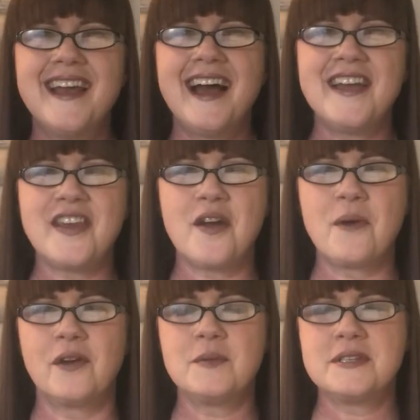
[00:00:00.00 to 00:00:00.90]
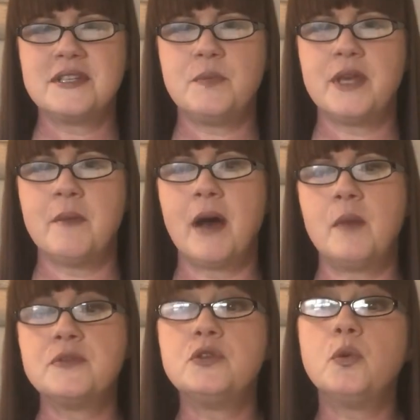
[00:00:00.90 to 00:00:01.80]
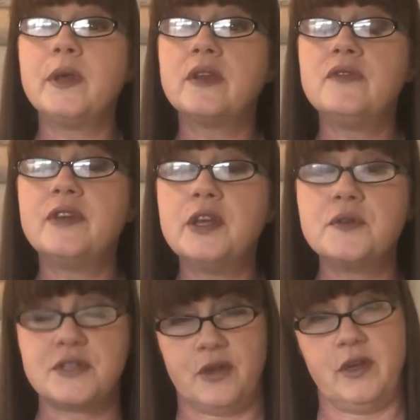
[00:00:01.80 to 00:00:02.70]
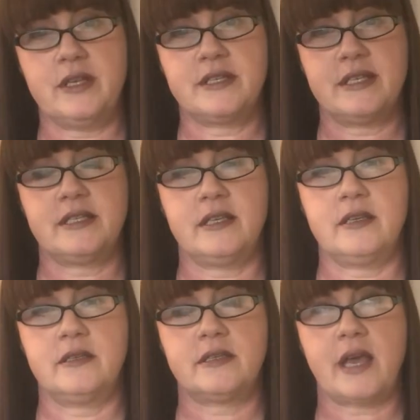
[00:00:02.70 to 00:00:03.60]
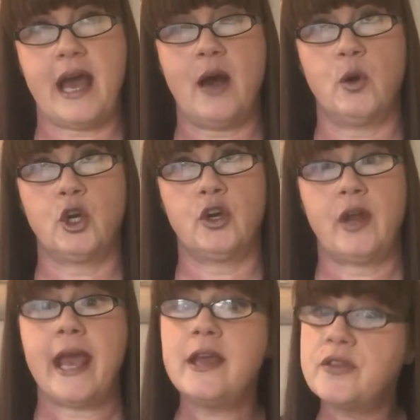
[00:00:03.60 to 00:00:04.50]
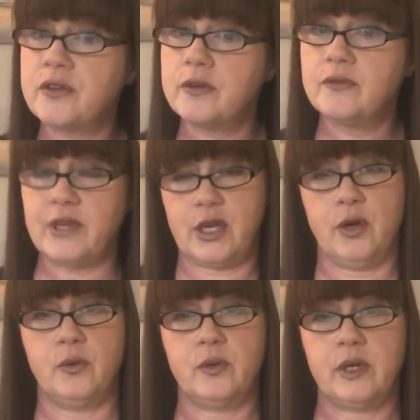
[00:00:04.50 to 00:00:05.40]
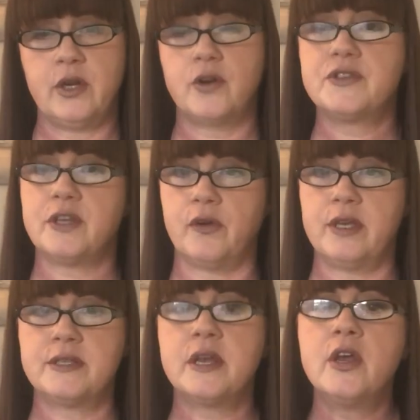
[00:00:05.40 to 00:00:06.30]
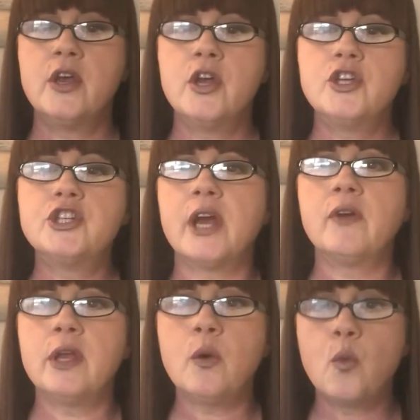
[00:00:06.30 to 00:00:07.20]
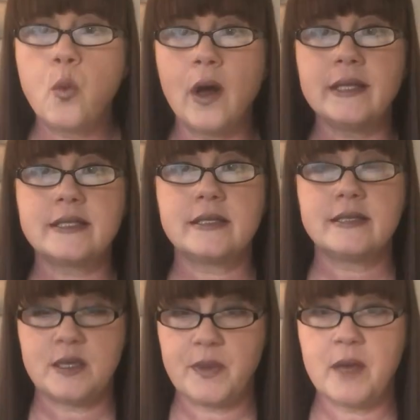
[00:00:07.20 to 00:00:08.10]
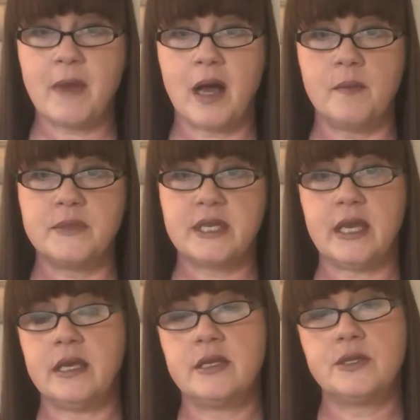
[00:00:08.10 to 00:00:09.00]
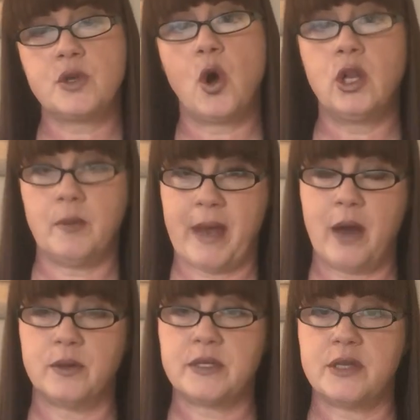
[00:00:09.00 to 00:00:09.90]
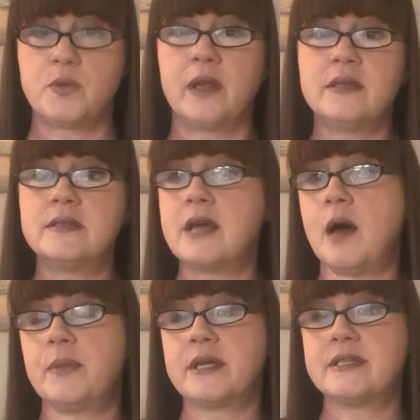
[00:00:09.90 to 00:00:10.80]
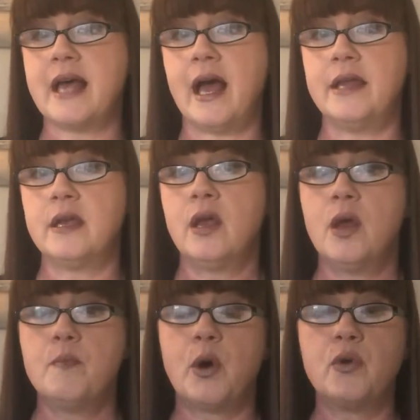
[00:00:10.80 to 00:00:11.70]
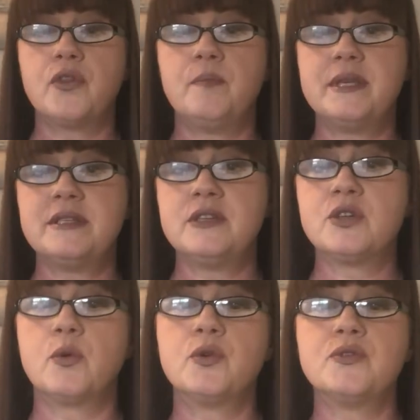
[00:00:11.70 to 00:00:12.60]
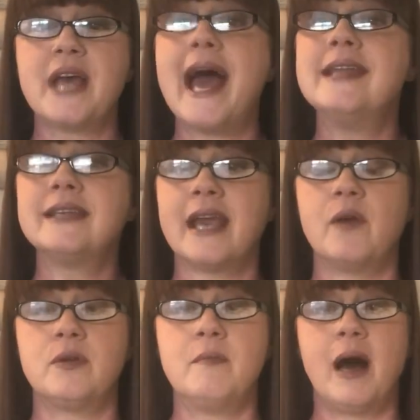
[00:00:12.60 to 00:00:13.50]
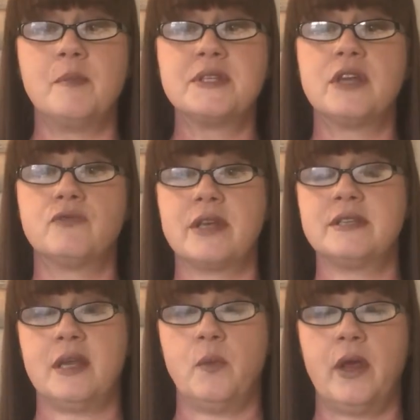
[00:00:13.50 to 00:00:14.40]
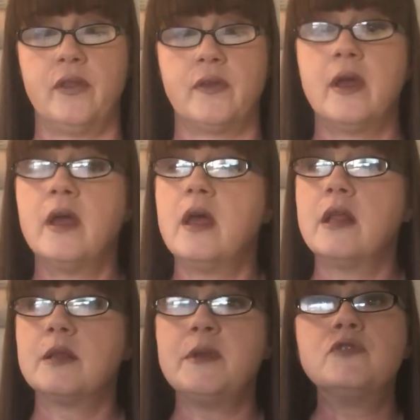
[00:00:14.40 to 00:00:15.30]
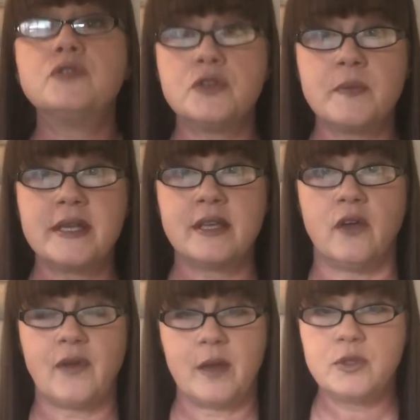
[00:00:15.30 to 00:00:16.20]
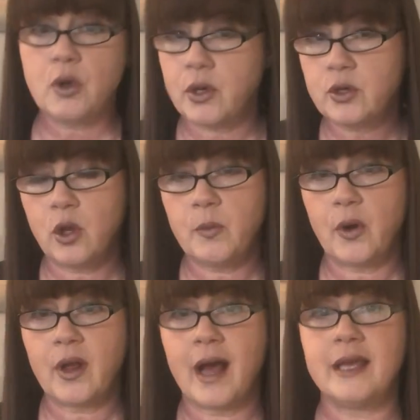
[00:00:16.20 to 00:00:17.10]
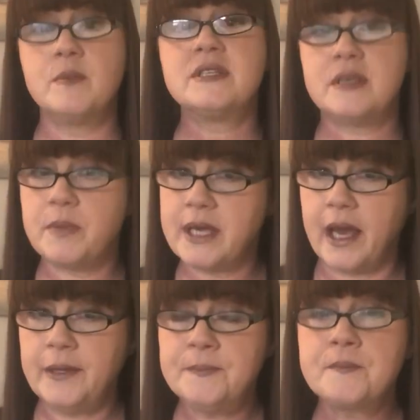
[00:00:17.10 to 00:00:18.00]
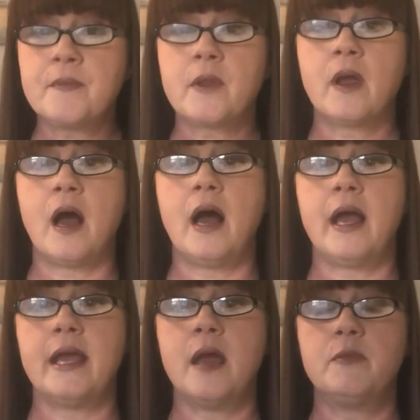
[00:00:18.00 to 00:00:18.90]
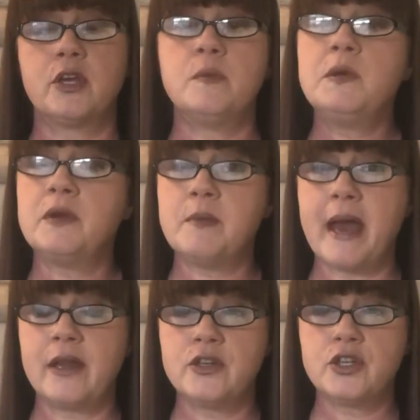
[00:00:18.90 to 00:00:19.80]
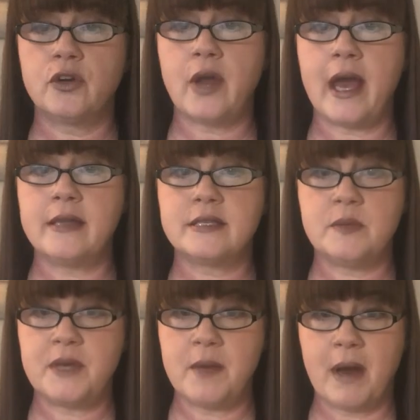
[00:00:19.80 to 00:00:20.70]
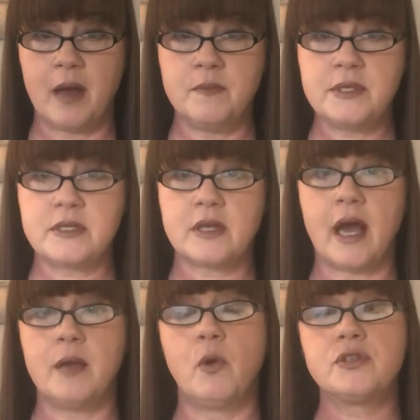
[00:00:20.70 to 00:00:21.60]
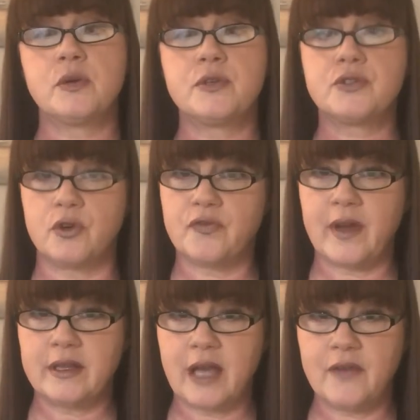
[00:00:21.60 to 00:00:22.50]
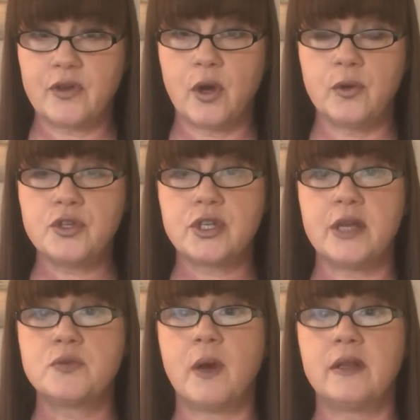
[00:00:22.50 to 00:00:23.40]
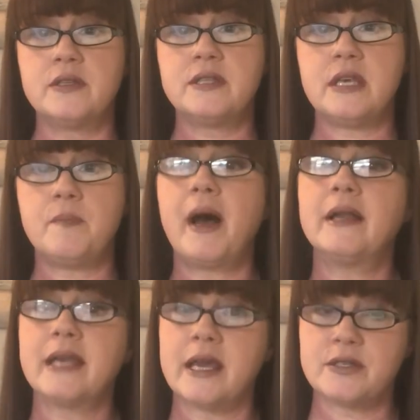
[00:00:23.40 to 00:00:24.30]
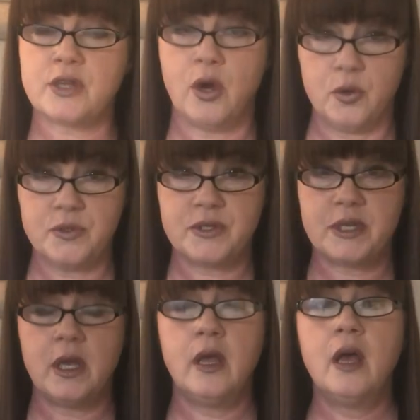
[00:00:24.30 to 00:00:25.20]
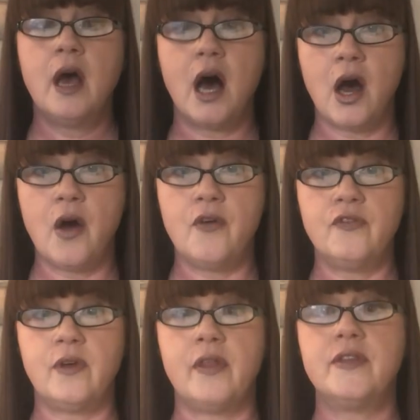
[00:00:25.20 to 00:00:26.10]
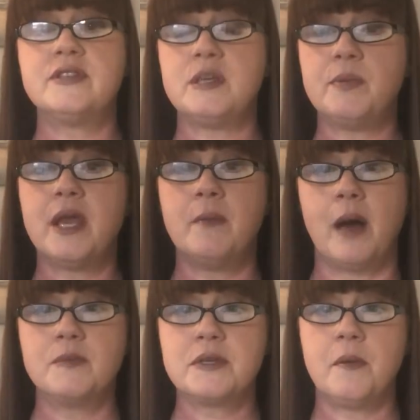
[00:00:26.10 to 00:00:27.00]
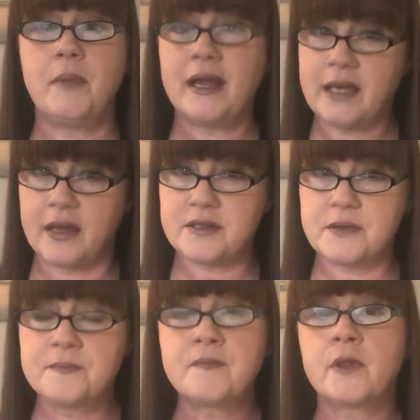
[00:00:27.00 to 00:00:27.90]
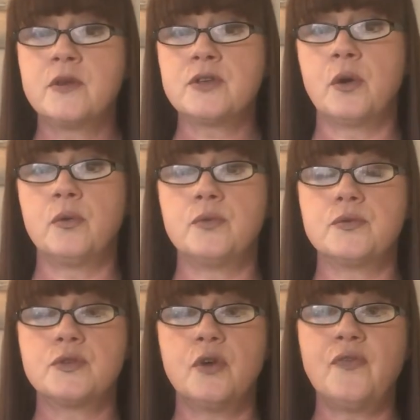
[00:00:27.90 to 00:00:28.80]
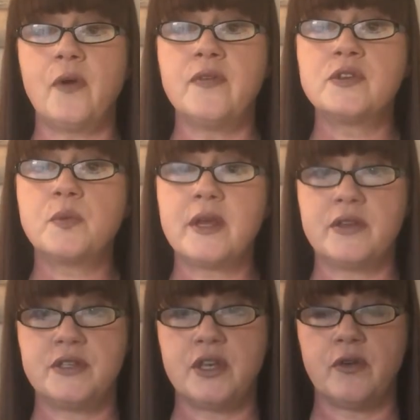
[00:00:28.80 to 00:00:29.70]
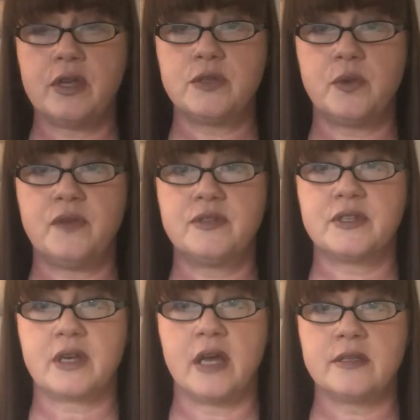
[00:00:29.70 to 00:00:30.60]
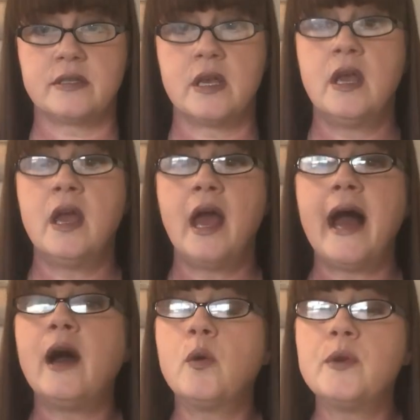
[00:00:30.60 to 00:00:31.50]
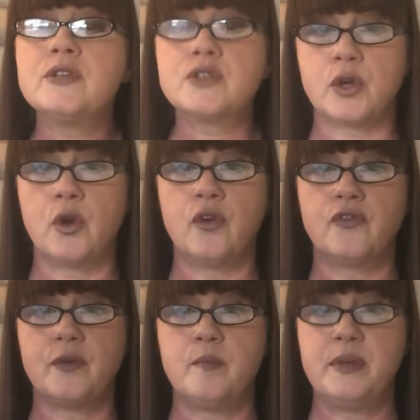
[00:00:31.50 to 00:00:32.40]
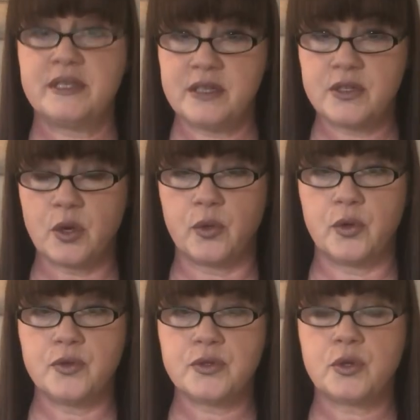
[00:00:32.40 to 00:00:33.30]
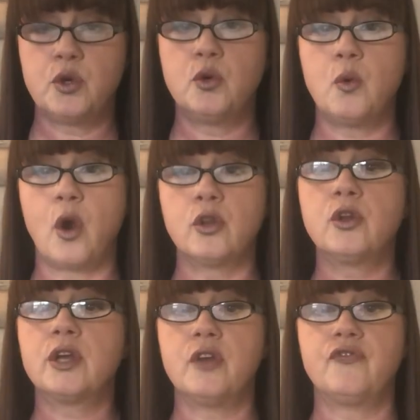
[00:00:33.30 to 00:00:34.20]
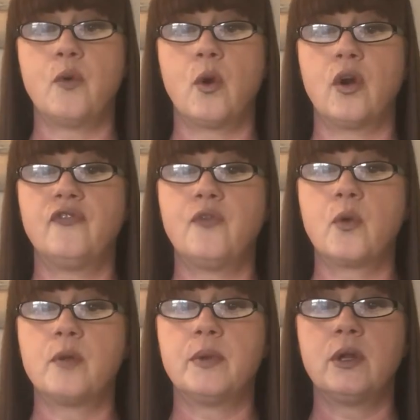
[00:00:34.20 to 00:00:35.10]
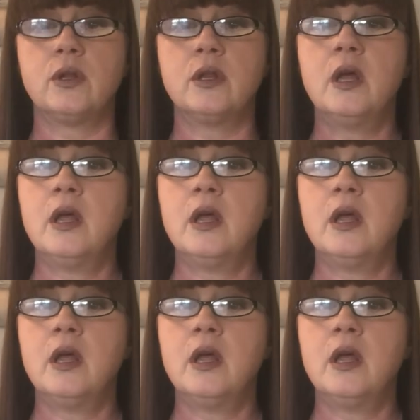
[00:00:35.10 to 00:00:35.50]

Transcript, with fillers: Hi there, welcome to CPA Mom's new weekly video series. This is our eighth video in our series, sharing what CPA Moms is all about, as well as topics that both business owners and accountant moms can resonate with. Let me introduce myself. I'm Dawn Goldberg. I am a CPA. I am the community manager at CPA Moms. I am also a certified life coach, as well as the podcast host of the CPA Moms podcast. So, so far in this weekly series, we've discussed how we serve business owners who are looking for affordable